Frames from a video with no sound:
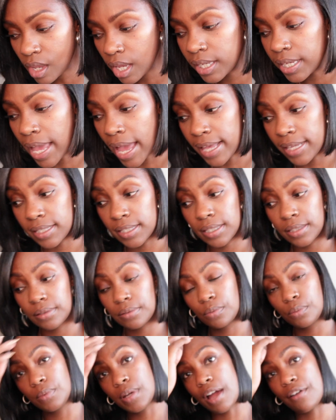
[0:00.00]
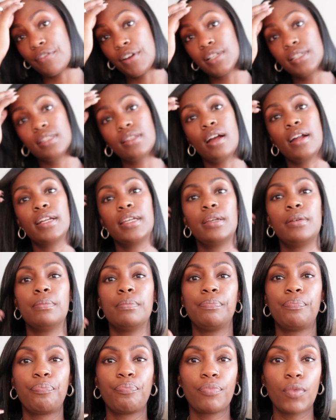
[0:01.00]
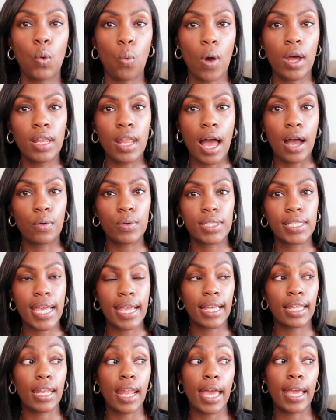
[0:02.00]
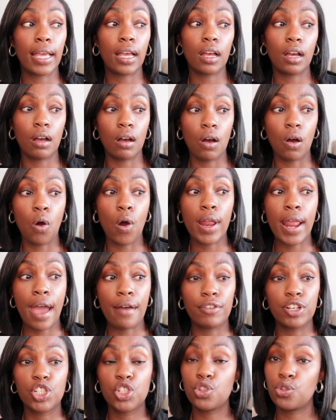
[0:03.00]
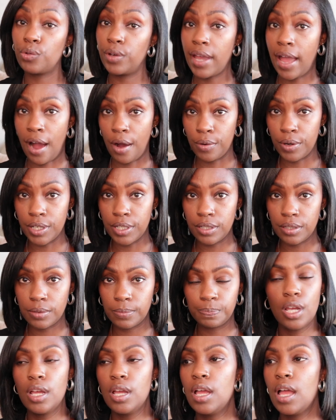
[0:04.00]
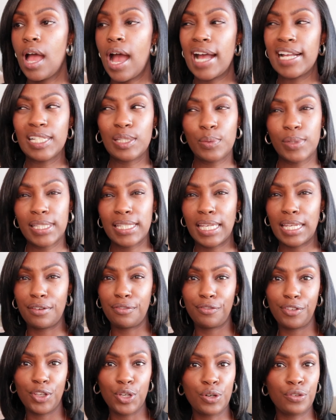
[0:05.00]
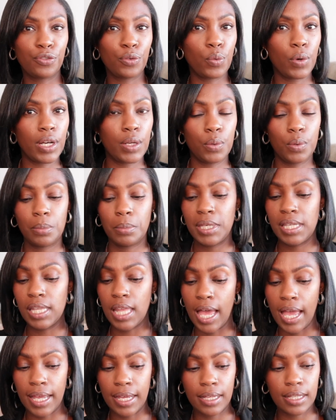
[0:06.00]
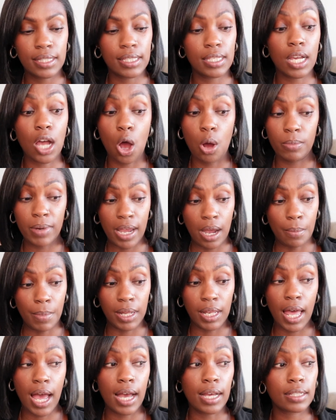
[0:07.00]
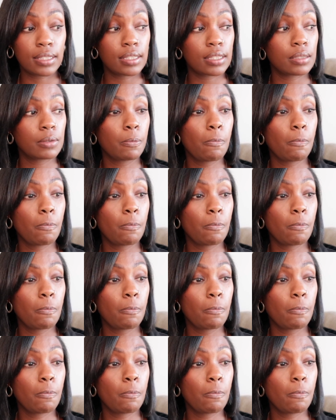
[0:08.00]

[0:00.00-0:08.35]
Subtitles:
Yes, when I first started, 1 lock was taking like on average 3 hours. I just wanted to get a feel for what it would be like to comb down my locks.